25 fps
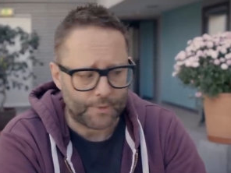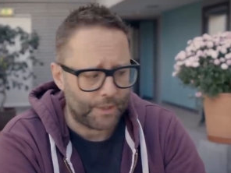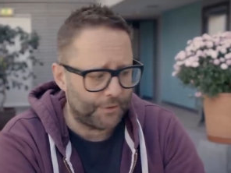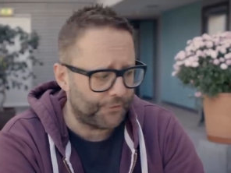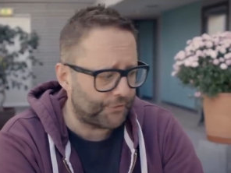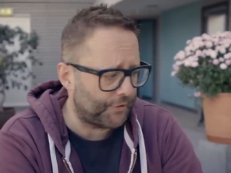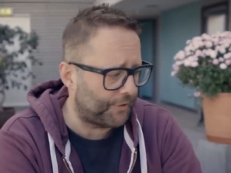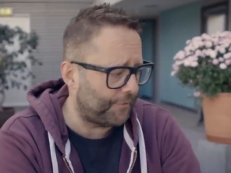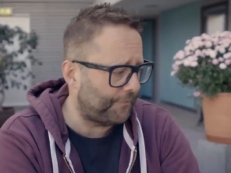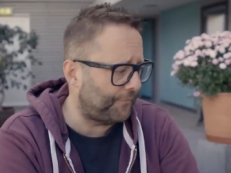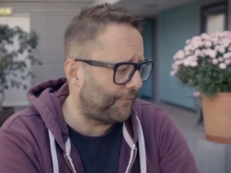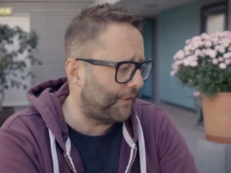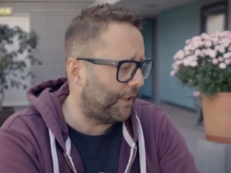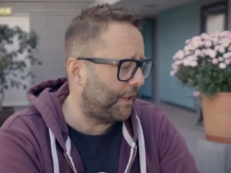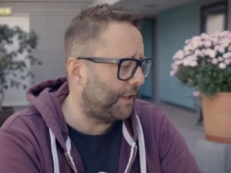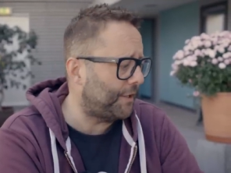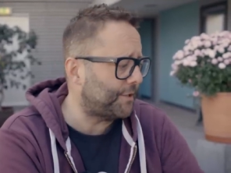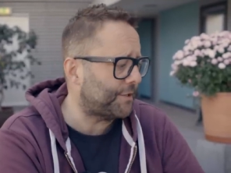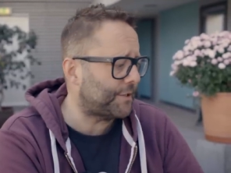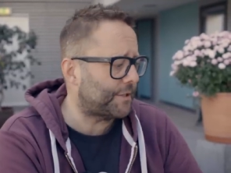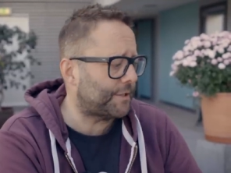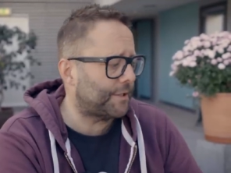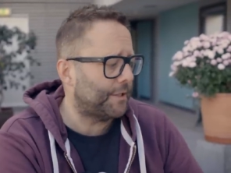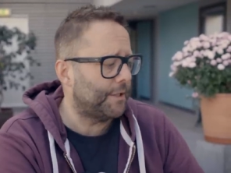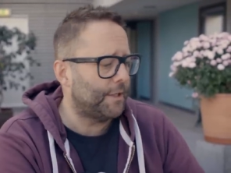So the
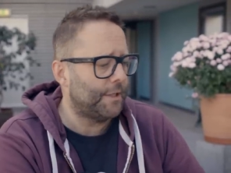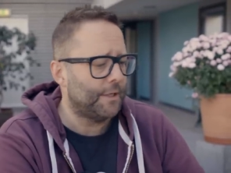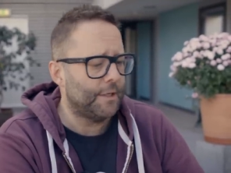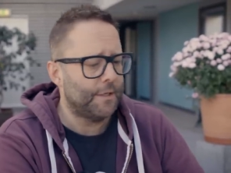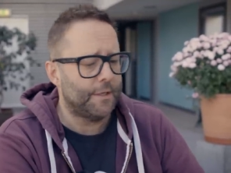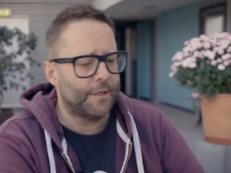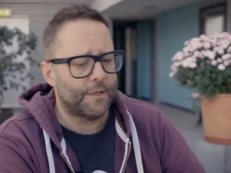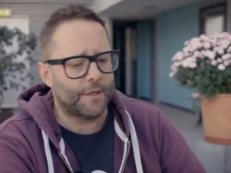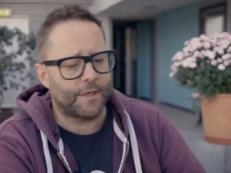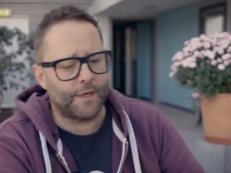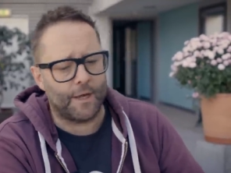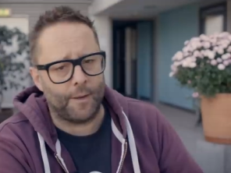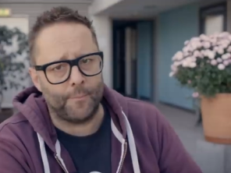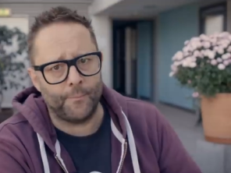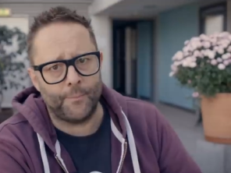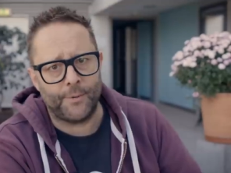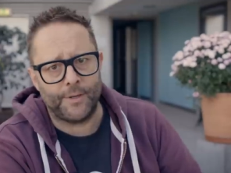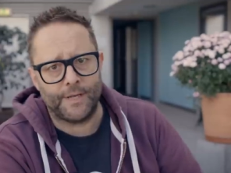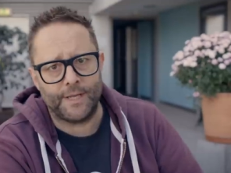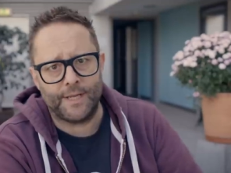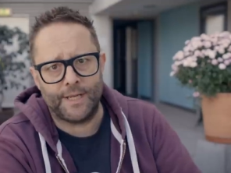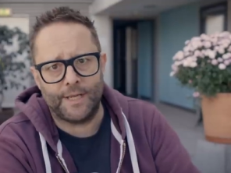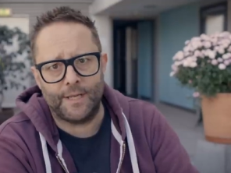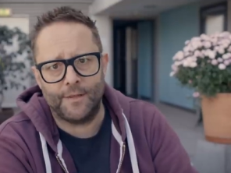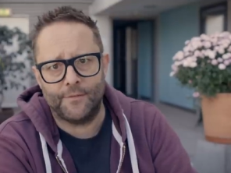first
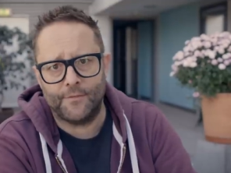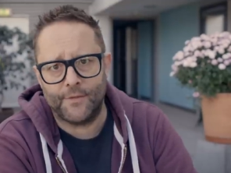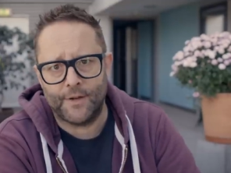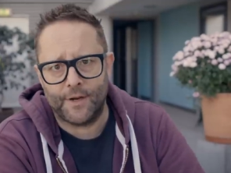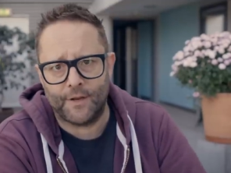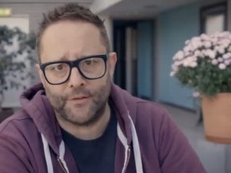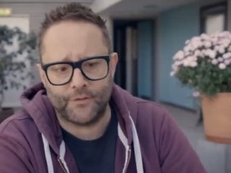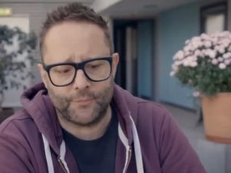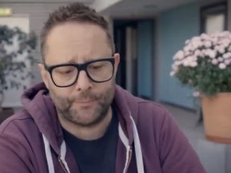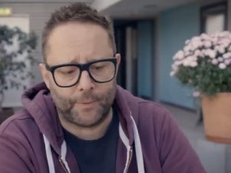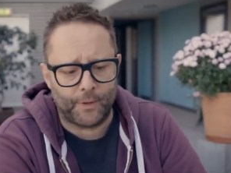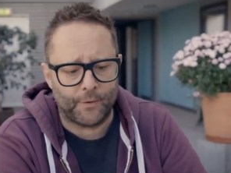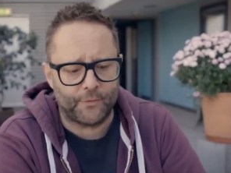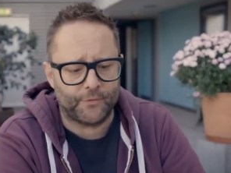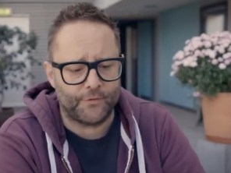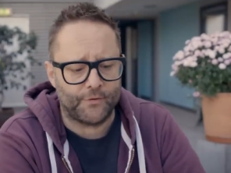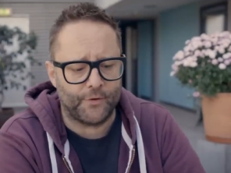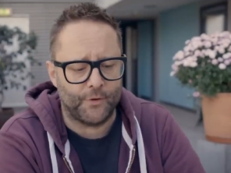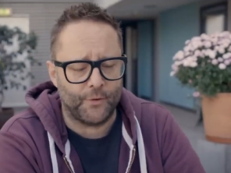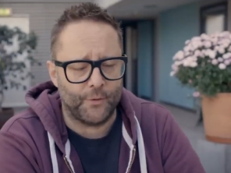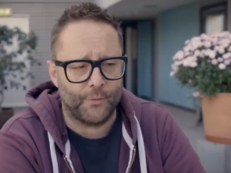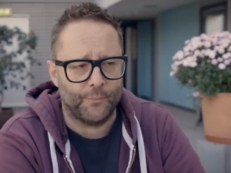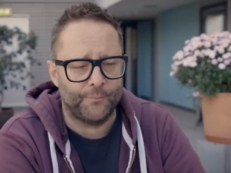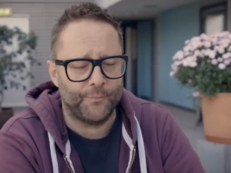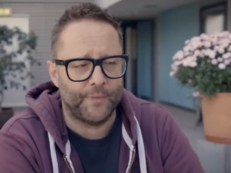company that I spoke
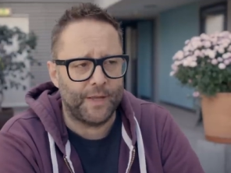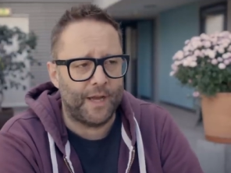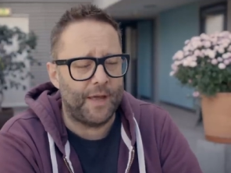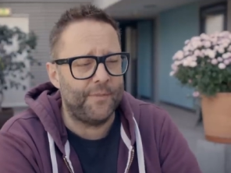to,